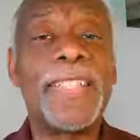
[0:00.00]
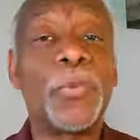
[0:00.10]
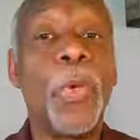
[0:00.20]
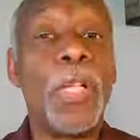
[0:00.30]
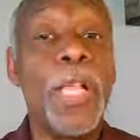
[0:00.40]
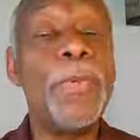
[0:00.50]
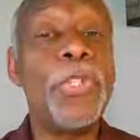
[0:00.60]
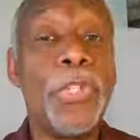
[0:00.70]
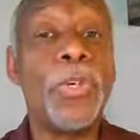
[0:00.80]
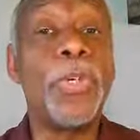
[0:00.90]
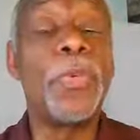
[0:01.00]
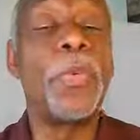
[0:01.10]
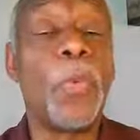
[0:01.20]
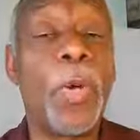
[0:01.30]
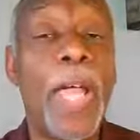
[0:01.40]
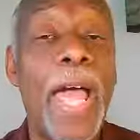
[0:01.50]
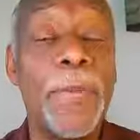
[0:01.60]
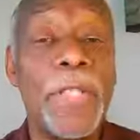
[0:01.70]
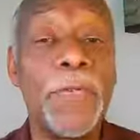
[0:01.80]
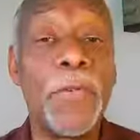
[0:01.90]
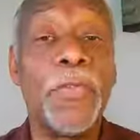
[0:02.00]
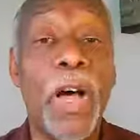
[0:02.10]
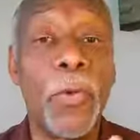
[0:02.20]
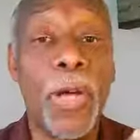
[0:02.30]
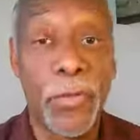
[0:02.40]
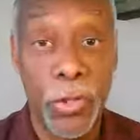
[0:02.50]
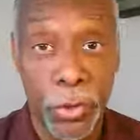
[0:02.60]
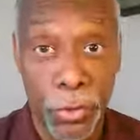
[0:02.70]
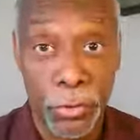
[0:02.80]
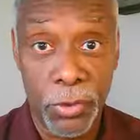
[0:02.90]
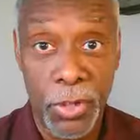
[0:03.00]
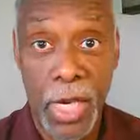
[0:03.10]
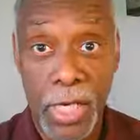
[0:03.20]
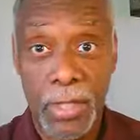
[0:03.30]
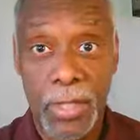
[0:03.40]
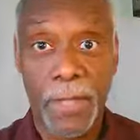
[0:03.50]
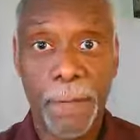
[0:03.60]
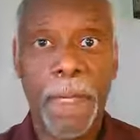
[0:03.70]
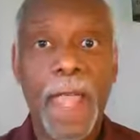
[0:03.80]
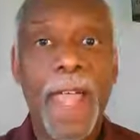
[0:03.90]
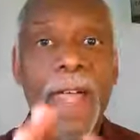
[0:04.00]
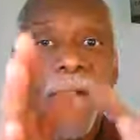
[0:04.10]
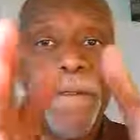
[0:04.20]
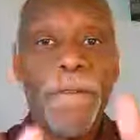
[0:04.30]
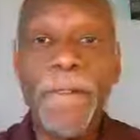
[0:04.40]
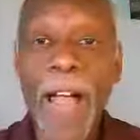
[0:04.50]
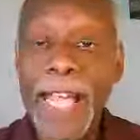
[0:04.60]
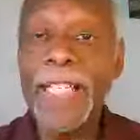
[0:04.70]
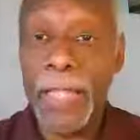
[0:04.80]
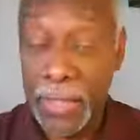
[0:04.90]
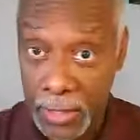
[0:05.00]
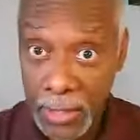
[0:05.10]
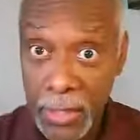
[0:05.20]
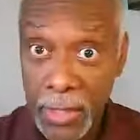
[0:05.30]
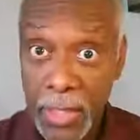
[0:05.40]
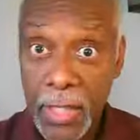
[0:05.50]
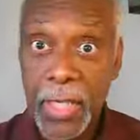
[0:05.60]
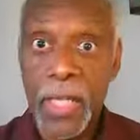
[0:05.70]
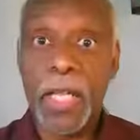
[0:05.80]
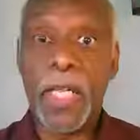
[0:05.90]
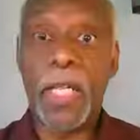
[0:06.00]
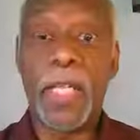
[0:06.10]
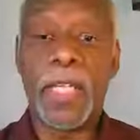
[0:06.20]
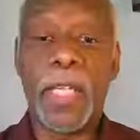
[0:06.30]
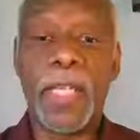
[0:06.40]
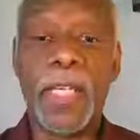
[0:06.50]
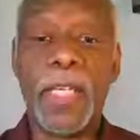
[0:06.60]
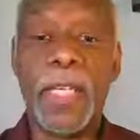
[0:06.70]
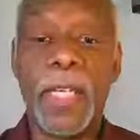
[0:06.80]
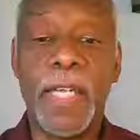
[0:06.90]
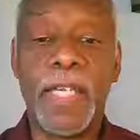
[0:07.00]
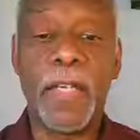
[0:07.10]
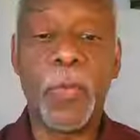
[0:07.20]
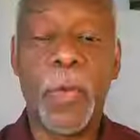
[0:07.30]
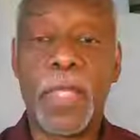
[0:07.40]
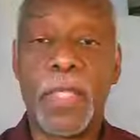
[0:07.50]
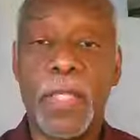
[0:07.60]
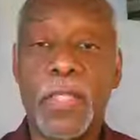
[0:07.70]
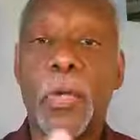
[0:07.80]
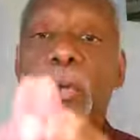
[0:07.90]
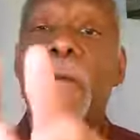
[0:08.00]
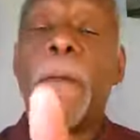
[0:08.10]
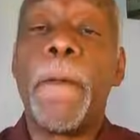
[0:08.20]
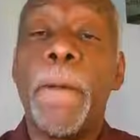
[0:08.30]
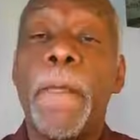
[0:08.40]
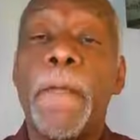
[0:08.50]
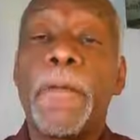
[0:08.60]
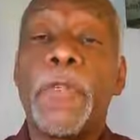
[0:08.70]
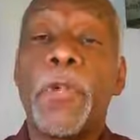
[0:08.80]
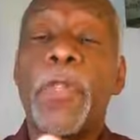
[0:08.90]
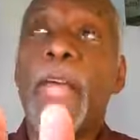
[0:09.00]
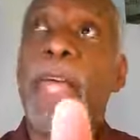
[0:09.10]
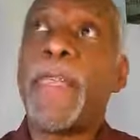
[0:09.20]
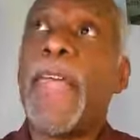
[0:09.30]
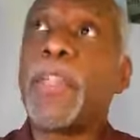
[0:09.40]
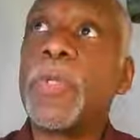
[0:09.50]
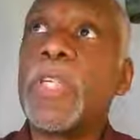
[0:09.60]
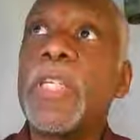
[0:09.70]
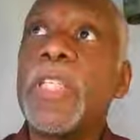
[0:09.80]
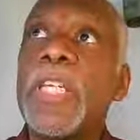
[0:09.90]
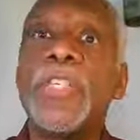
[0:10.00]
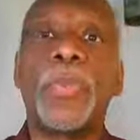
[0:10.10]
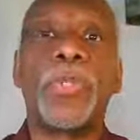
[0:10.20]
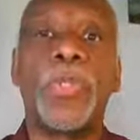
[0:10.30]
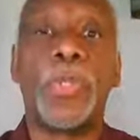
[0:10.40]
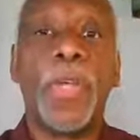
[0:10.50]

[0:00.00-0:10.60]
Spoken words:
well, let me show you what happens if you follow after your own gods. Finally, he did what, so that, and that's what a good teacher will do.